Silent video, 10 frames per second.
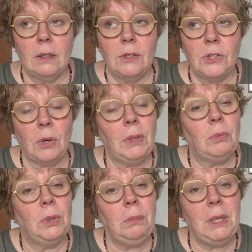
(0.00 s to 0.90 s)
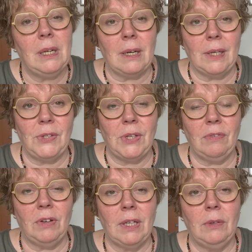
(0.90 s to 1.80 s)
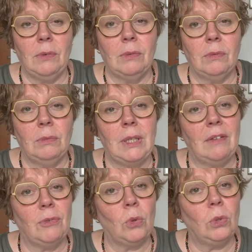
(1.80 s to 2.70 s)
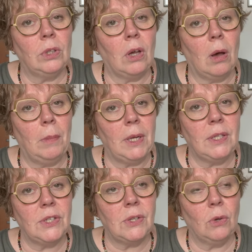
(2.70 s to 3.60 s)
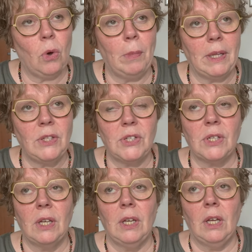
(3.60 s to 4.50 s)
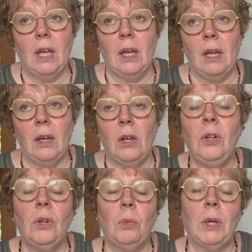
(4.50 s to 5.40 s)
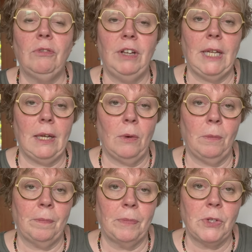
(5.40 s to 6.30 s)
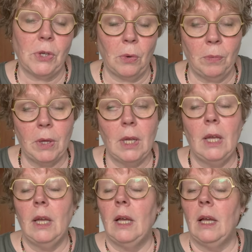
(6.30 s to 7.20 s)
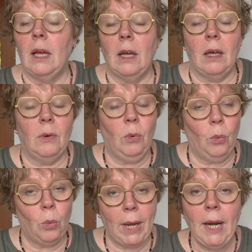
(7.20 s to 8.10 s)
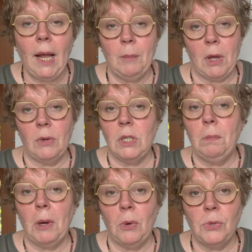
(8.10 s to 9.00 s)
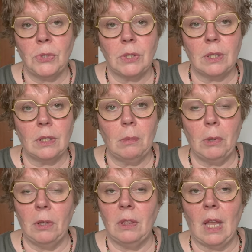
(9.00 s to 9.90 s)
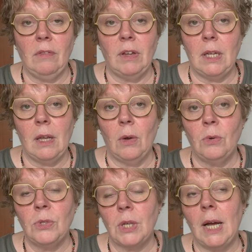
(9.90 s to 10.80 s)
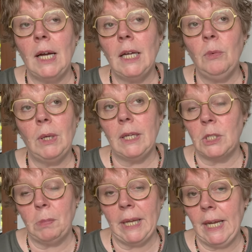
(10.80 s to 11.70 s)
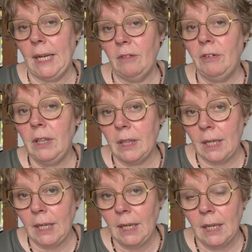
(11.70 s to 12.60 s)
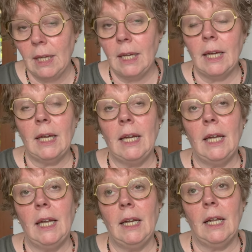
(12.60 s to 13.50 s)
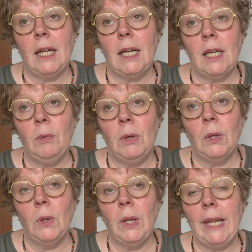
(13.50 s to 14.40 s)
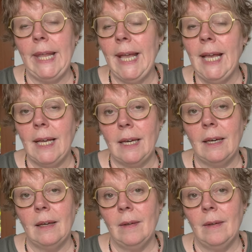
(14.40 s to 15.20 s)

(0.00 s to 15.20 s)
So it would be nice if I would have all the comments under one video. So when I'm going to post the birthday videos, I will explain everything, and I will link